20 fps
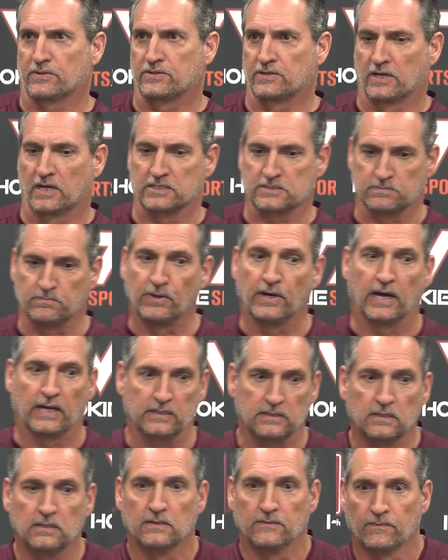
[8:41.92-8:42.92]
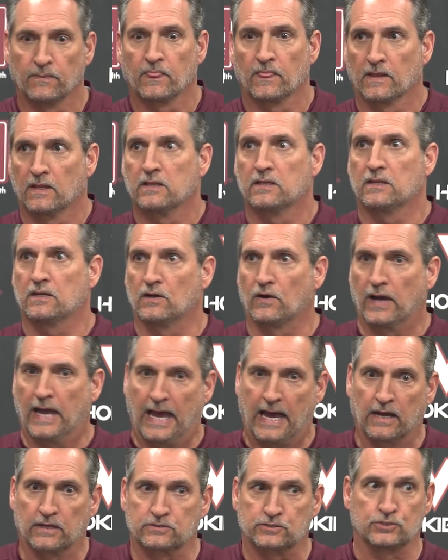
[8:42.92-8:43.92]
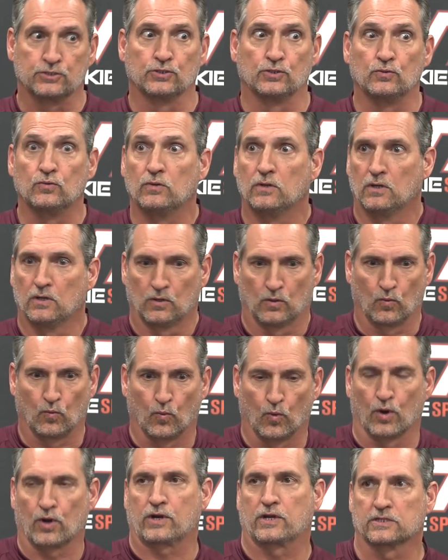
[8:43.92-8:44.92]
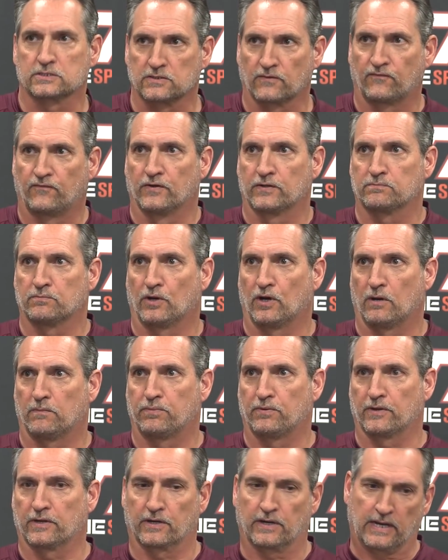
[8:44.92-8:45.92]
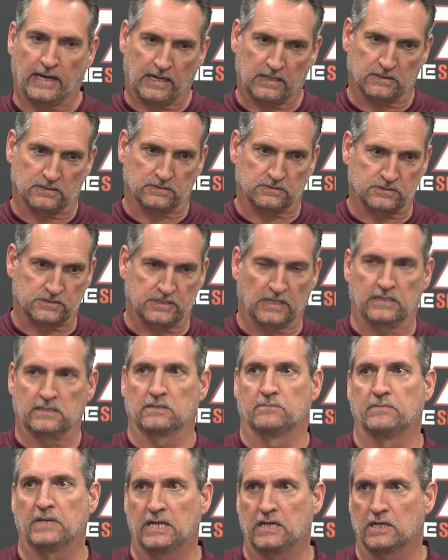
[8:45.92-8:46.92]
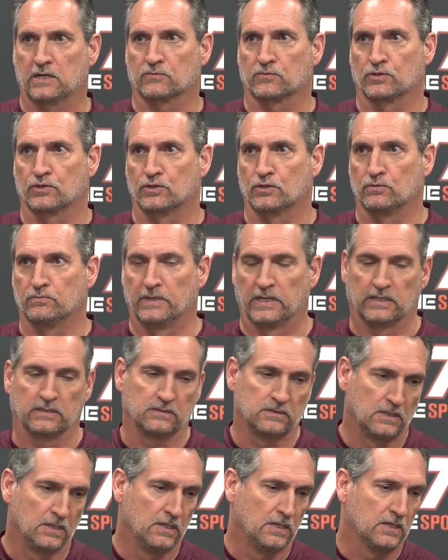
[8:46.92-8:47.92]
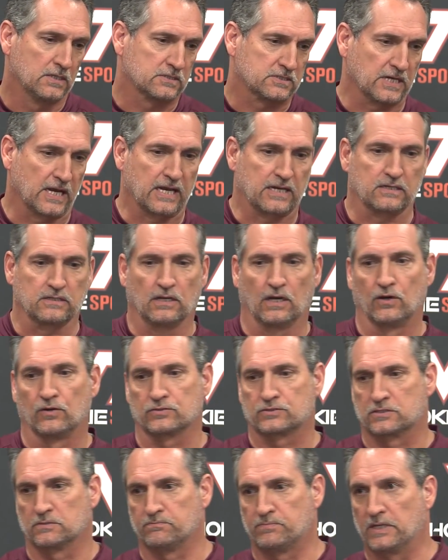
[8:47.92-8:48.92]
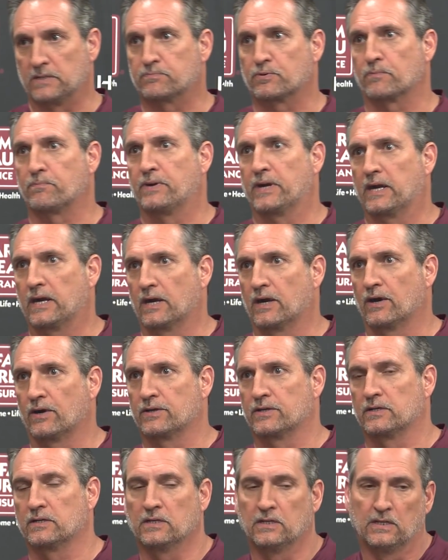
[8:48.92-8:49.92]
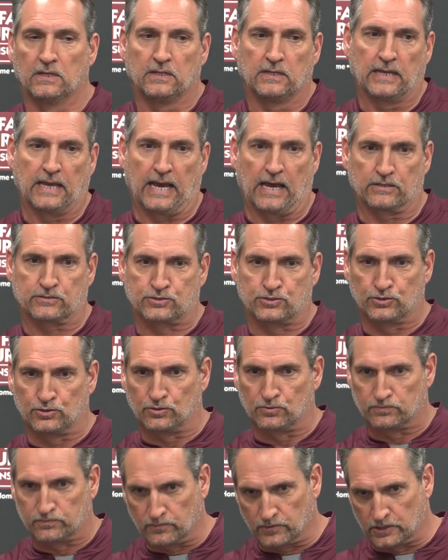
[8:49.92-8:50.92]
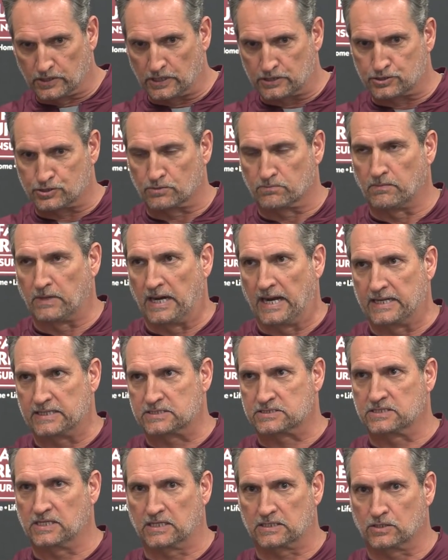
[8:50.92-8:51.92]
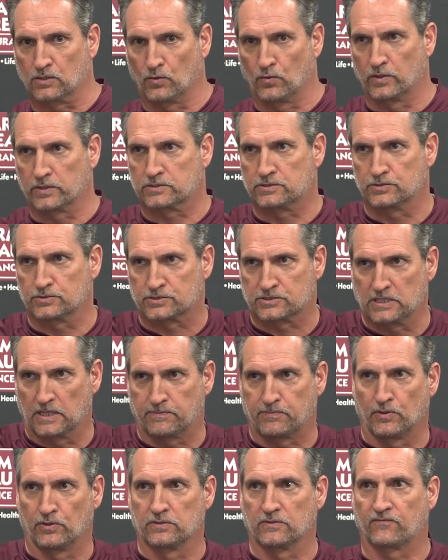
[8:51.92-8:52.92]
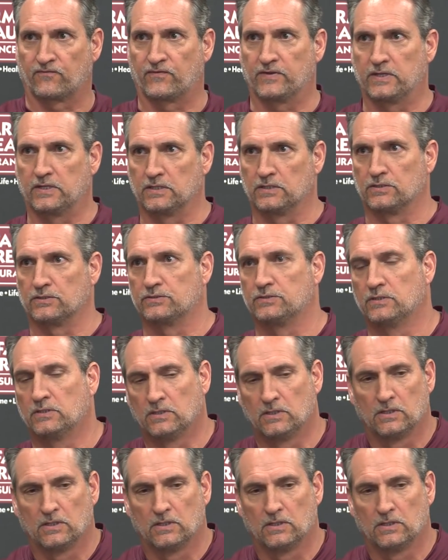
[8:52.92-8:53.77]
of things, but, you know, how to work as a football player, how to sit in a meeting room and take notes and be prepared, and how to get your mindset going to step on the field